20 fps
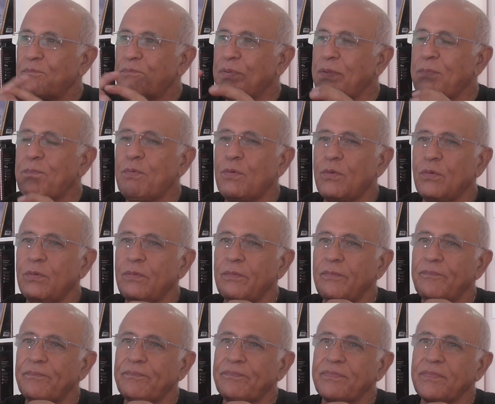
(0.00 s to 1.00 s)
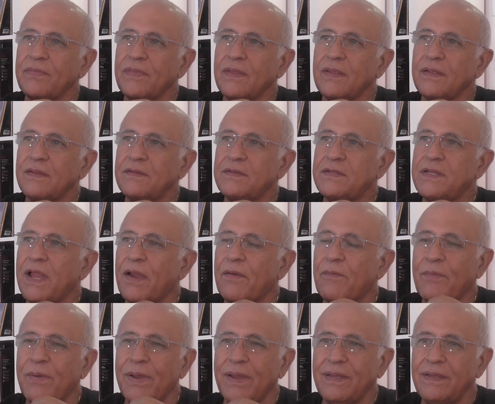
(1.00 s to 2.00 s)
People, they
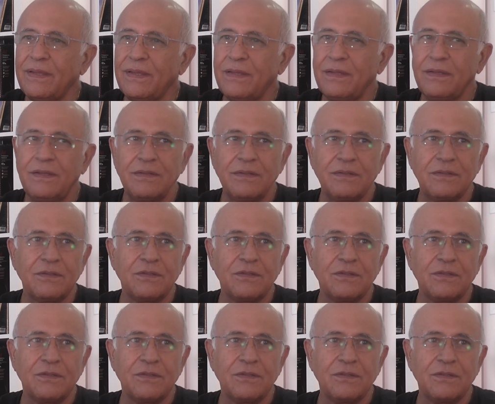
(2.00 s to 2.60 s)
are ready